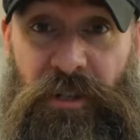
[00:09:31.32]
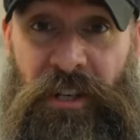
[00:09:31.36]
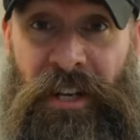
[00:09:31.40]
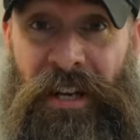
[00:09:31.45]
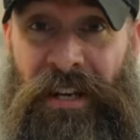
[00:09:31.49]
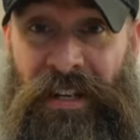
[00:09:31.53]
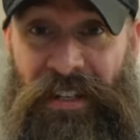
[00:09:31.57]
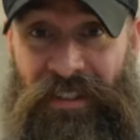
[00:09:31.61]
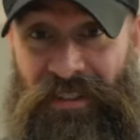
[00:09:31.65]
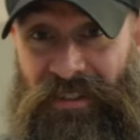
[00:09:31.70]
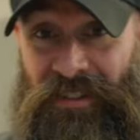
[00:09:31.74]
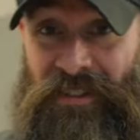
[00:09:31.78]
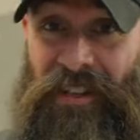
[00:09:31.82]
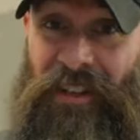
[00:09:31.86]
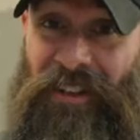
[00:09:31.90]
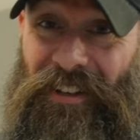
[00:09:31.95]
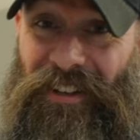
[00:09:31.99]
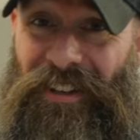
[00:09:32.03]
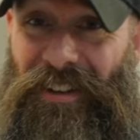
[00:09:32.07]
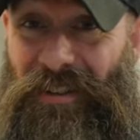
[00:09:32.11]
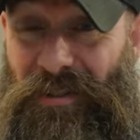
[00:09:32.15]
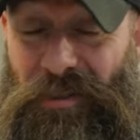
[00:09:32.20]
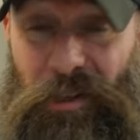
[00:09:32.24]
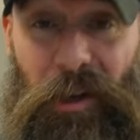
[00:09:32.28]
scenes.
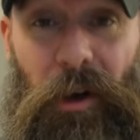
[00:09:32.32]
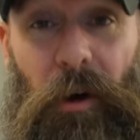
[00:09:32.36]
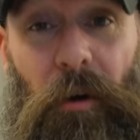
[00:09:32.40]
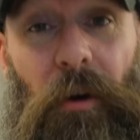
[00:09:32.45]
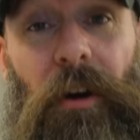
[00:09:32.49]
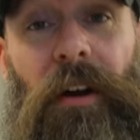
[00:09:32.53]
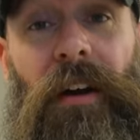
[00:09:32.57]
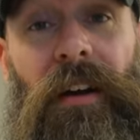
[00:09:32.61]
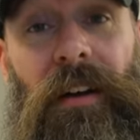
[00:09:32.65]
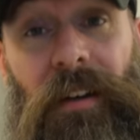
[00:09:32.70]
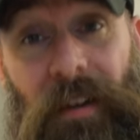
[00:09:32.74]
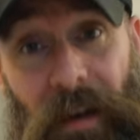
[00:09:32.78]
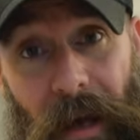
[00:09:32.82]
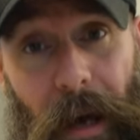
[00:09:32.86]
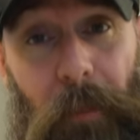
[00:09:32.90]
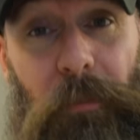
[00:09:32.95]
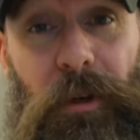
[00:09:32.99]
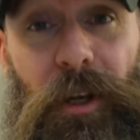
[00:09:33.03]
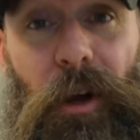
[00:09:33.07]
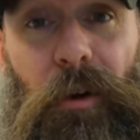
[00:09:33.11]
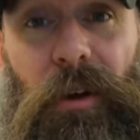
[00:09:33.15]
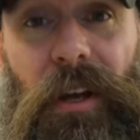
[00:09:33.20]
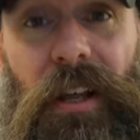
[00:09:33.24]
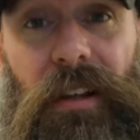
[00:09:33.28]
so I'm
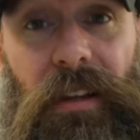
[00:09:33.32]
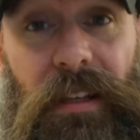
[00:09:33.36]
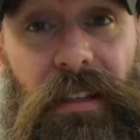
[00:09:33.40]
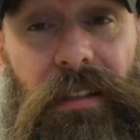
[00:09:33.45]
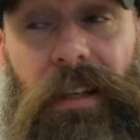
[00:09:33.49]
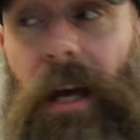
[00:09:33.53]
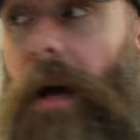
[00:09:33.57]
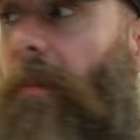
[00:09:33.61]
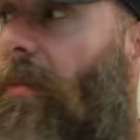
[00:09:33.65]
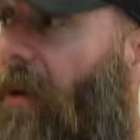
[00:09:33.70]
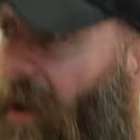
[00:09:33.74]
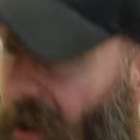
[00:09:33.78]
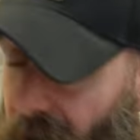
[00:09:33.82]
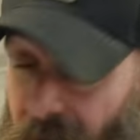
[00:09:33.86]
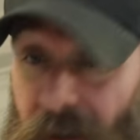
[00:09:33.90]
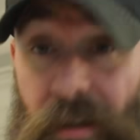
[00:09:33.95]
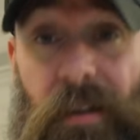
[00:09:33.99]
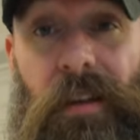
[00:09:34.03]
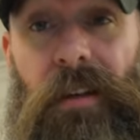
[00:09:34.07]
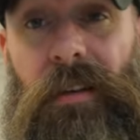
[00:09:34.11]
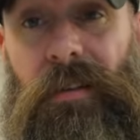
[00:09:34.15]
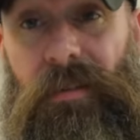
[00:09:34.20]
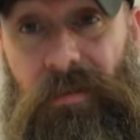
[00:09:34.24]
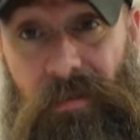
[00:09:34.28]
gonna go get cleaned up,
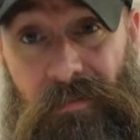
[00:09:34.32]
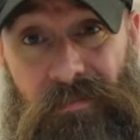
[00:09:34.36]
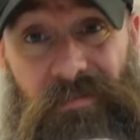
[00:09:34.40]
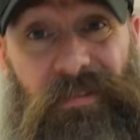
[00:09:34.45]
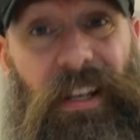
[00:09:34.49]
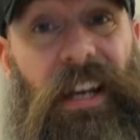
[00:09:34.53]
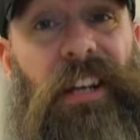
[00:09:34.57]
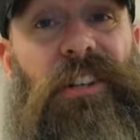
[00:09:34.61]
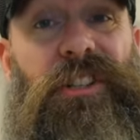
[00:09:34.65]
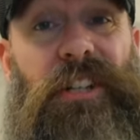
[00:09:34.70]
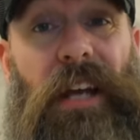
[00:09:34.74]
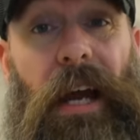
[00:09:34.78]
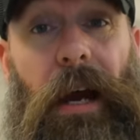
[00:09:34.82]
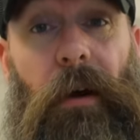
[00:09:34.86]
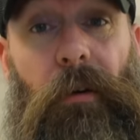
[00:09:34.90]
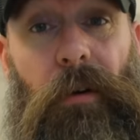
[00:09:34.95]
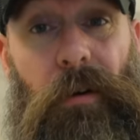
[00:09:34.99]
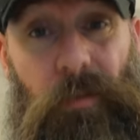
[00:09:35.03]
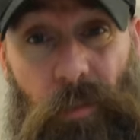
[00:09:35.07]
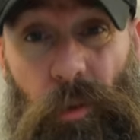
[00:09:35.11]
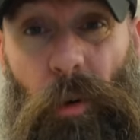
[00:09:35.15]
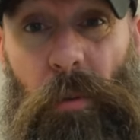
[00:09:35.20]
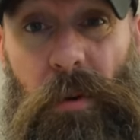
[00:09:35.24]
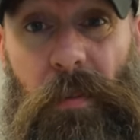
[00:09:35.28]
take a
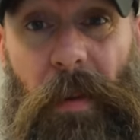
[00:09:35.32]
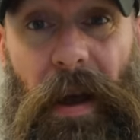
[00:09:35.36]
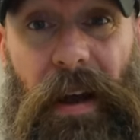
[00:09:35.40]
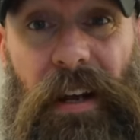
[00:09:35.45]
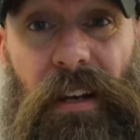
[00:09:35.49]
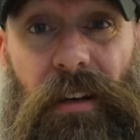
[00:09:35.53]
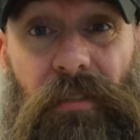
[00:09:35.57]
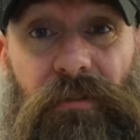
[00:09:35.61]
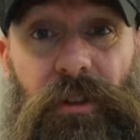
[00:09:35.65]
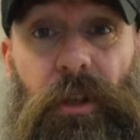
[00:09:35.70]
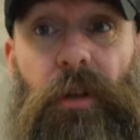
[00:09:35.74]
shower. We'll be back in a